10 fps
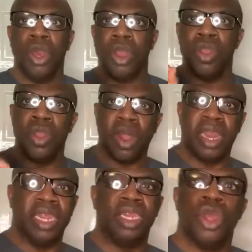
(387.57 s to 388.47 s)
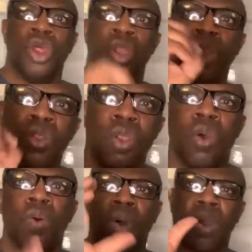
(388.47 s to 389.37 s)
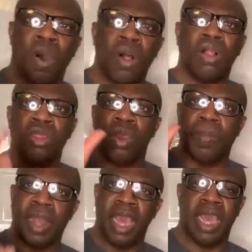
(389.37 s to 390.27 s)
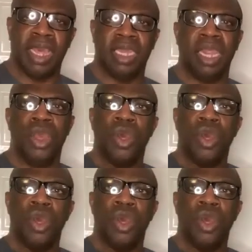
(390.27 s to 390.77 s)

Knowledge. Know all your players.